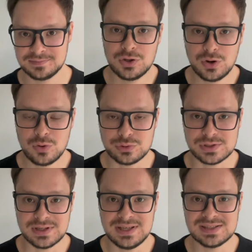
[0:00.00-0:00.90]

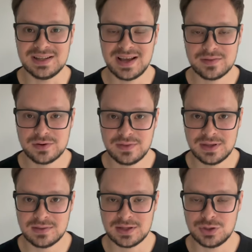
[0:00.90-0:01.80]
Cost is another
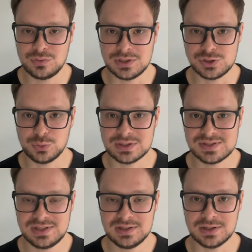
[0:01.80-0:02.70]
thing that you need to
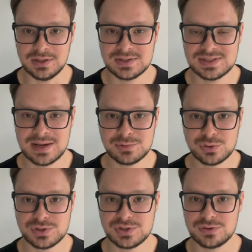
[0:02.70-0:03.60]
consider. Some
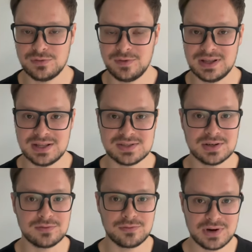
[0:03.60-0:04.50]
sources of finance
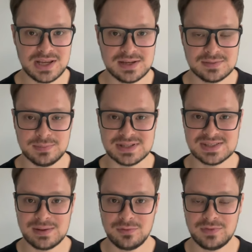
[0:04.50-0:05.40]
are free, but
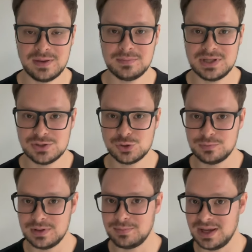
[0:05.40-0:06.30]
some of them need to
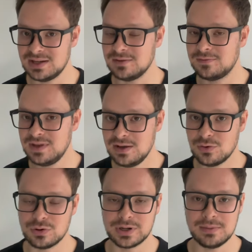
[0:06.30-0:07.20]
be paid a fee
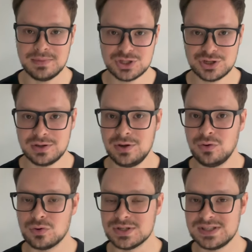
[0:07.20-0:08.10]
or a commission
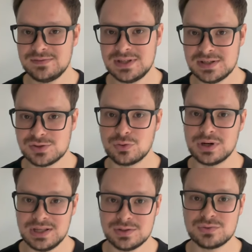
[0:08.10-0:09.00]
or dividends or
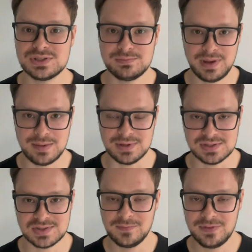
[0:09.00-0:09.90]
interest
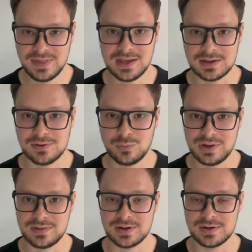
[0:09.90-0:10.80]
payments. Think
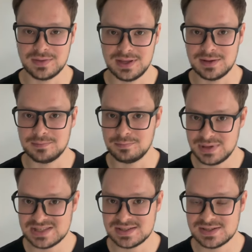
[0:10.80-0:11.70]
whether the
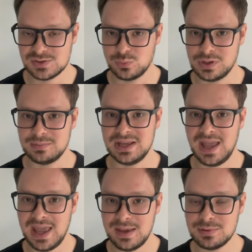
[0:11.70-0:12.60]
business will be
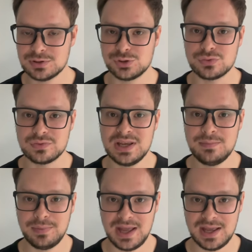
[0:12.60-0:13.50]
able to
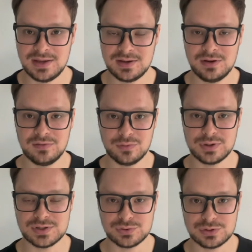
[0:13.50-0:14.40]
repay for
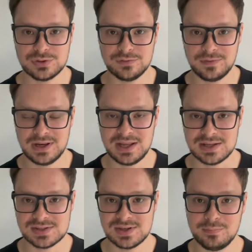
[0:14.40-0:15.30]
the source of
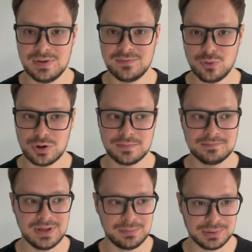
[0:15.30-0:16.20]
finance before
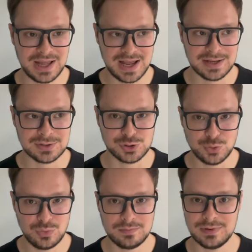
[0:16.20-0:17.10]
applying
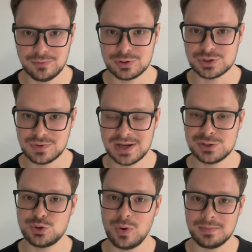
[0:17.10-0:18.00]
to, before trying
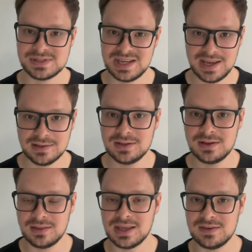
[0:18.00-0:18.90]
to obtain
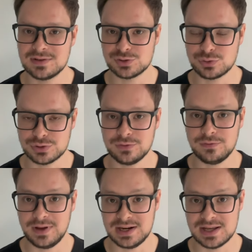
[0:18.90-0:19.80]
the given source of
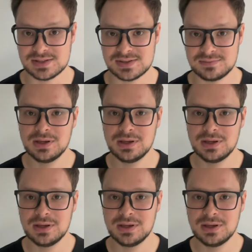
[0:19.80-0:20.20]
finance.